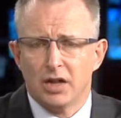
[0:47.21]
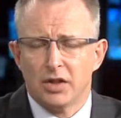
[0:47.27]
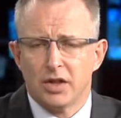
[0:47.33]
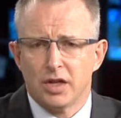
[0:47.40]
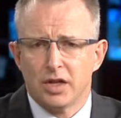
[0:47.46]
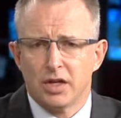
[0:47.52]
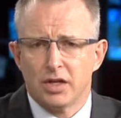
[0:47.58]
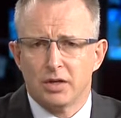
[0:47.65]

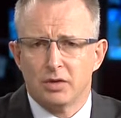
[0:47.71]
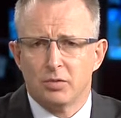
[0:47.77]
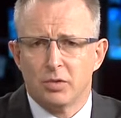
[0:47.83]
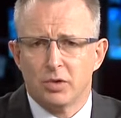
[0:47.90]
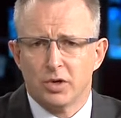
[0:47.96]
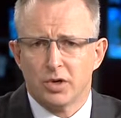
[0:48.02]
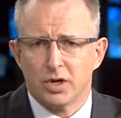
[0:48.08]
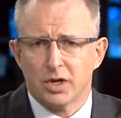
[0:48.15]
the
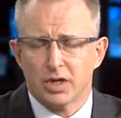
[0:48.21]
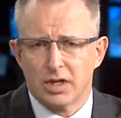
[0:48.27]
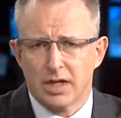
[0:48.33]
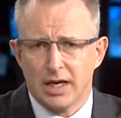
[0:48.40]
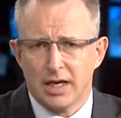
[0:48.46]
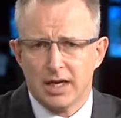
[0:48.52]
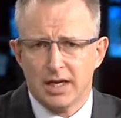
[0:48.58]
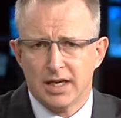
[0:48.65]
work
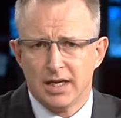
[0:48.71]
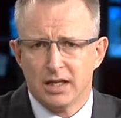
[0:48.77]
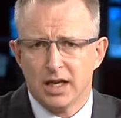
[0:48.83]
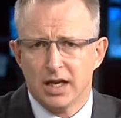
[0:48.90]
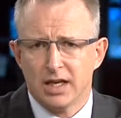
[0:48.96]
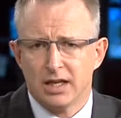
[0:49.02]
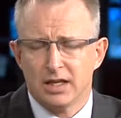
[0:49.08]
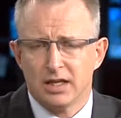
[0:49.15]
that he
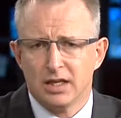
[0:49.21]
led,